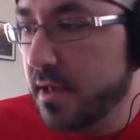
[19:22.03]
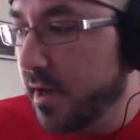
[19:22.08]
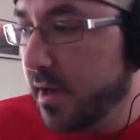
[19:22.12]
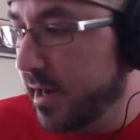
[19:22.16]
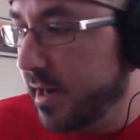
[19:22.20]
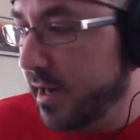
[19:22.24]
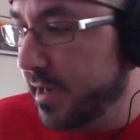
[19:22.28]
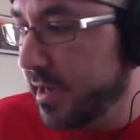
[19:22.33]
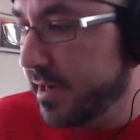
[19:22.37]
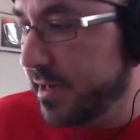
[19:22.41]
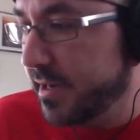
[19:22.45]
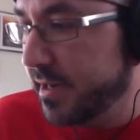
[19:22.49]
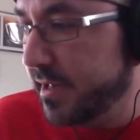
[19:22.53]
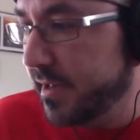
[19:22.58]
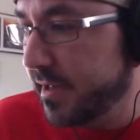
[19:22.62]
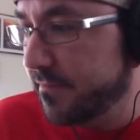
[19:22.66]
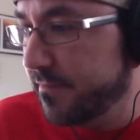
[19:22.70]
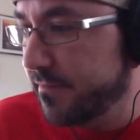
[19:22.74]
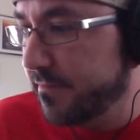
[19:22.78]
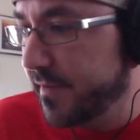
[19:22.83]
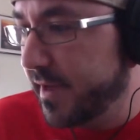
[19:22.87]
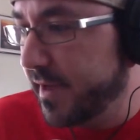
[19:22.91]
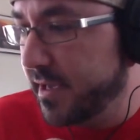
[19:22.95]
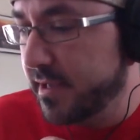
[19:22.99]
I, uh,
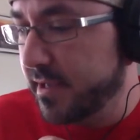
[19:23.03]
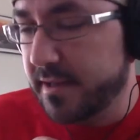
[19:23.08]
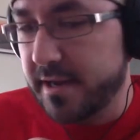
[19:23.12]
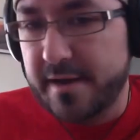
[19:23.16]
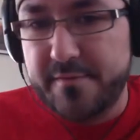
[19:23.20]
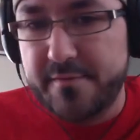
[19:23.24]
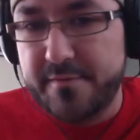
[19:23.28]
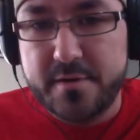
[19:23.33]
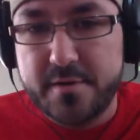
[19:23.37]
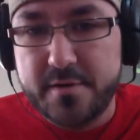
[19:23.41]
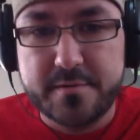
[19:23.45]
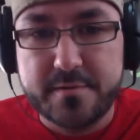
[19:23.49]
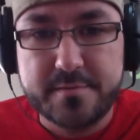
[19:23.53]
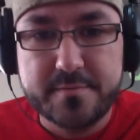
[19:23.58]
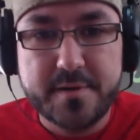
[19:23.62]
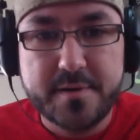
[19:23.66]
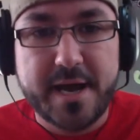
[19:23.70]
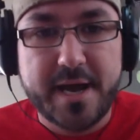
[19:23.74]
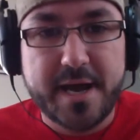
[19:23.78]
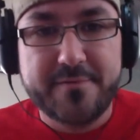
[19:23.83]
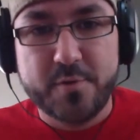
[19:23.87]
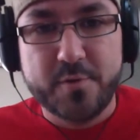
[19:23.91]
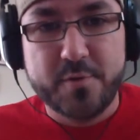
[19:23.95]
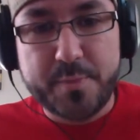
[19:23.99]
I get I have a
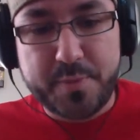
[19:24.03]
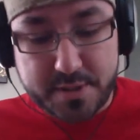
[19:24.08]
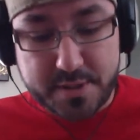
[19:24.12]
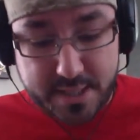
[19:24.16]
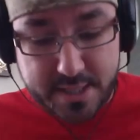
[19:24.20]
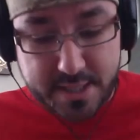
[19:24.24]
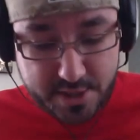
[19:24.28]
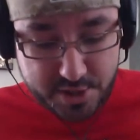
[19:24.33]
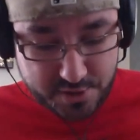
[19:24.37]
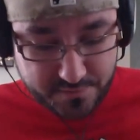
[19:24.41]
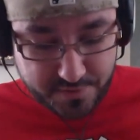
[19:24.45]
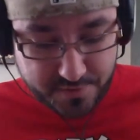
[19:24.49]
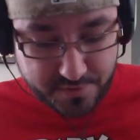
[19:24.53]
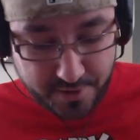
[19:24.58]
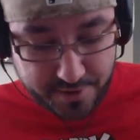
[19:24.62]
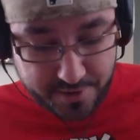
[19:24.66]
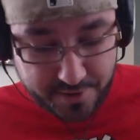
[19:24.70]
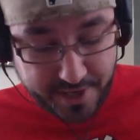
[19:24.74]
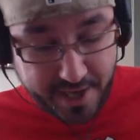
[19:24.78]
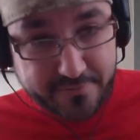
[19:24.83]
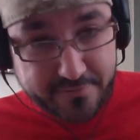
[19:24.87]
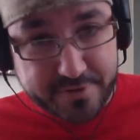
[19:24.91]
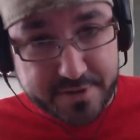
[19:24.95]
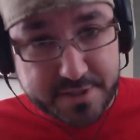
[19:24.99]
I have a reputation of
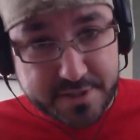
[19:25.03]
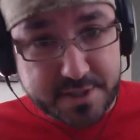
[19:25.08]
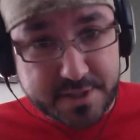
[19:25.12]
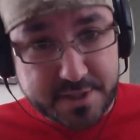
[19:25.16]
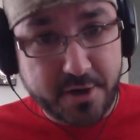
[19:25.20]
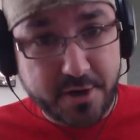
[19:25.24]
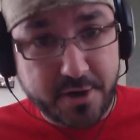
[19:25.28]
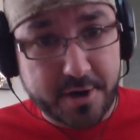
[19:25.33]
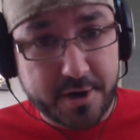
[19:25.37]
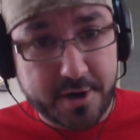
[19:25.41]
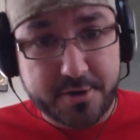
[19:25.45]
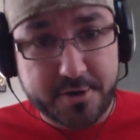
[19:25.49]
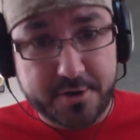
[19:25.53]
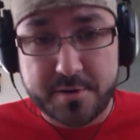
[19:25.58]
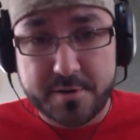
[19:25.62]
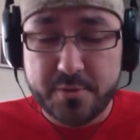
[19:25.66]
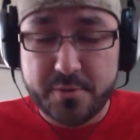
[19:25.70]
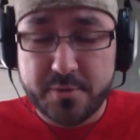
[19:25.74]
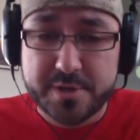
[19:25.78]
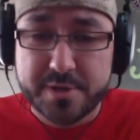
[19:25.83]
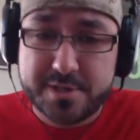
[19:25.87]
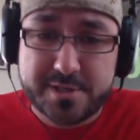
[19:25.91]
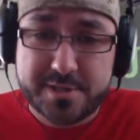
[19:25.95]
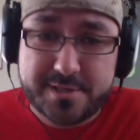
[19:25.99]
calling every cigar creamy,
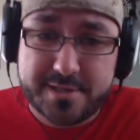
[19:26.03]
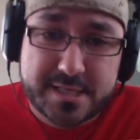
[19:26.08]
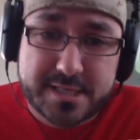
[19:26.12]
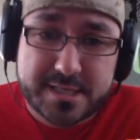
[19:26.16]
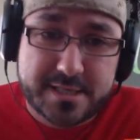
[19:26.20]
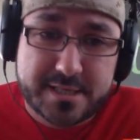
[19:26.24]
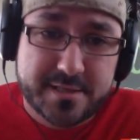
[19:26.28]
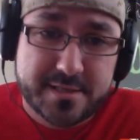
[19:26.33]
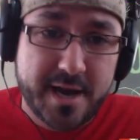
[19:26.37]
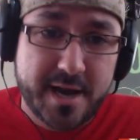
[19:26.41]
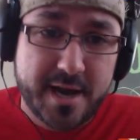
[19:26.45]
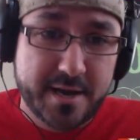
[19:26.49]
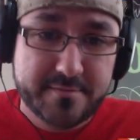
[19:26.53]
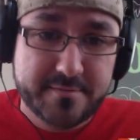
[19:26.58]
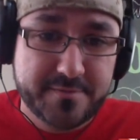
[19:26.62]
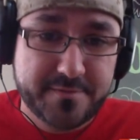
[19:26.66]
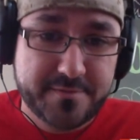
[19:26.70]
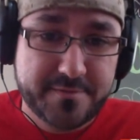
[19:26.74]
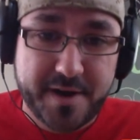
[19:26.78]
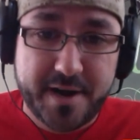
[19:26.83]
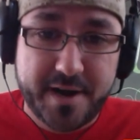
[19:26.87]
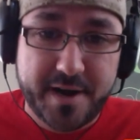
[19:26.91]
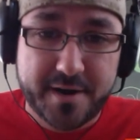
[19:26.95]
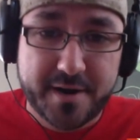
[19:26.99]
which is not
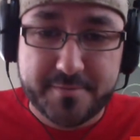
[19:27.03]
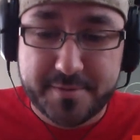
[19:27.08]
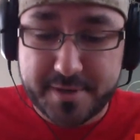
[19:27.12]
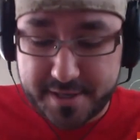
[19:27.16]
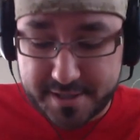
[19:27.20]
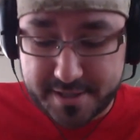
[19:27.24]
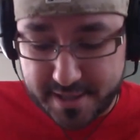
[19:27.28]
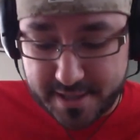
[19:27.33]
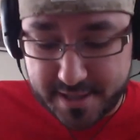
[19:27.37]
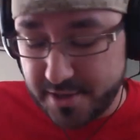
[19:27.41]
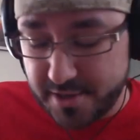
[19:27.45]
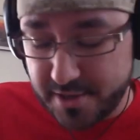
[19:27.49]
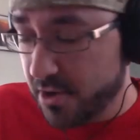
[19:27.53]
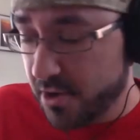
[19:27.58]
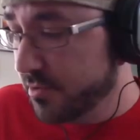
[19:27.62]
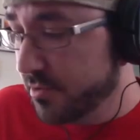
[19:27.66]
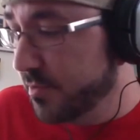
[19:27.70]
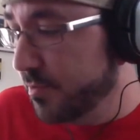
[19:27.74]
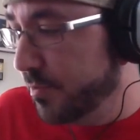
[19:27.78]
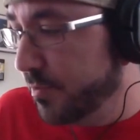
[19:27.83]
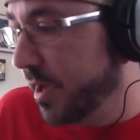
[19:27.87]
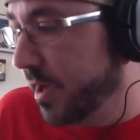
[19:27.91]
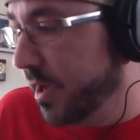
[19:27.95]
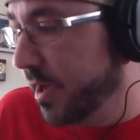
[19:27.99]
fair because I
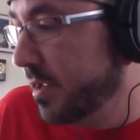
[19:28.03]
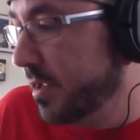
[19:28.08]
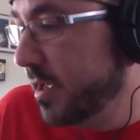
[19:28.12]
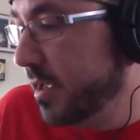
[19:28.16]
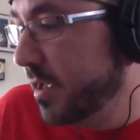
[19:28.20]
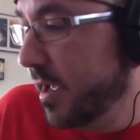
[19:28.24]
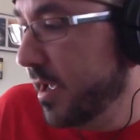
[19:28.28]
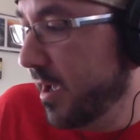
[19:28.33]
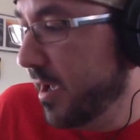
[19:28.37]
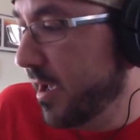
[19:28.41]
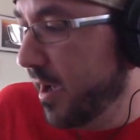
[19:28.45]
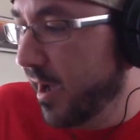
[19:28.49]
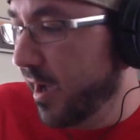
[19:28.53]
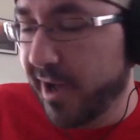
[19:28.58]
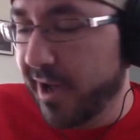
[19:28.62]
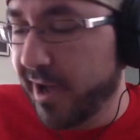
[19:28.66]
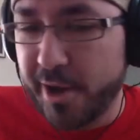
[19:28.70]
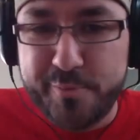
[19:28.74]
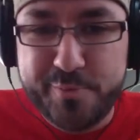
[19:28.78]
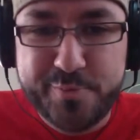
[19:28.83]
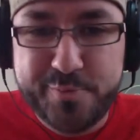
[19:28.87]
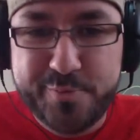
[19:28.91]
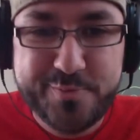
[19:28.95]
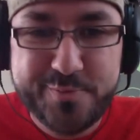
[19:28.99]
don't. But
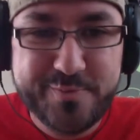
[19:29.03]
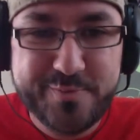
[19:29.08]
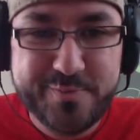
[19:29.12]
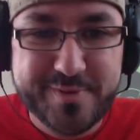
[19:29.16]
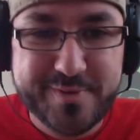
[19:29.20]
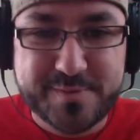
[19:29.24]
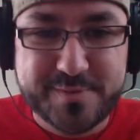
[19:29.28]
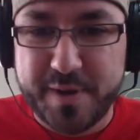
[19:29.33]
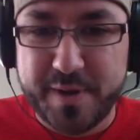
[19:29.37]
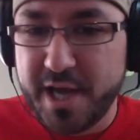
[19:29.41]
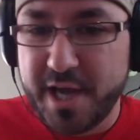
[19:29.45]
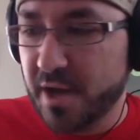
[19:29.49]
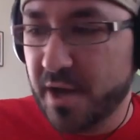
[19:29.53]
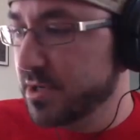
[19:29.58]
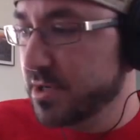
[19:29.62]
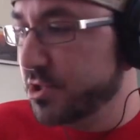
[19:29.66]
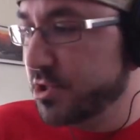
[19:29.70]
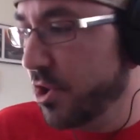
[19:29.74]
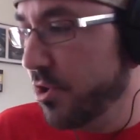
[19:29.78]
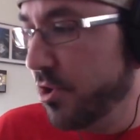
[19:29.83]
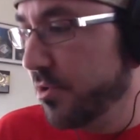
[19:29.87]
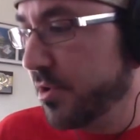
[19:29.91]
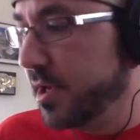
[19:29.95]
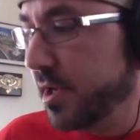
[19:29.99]
um, it's become a
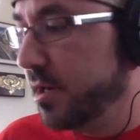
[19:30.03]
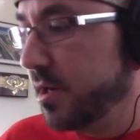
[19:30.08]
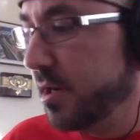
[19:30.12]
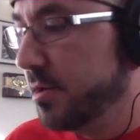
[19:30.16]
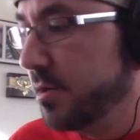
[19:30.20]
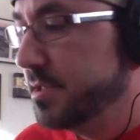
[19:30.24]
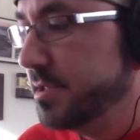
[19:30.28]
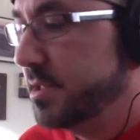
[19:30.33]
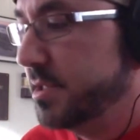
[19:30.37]
joke here on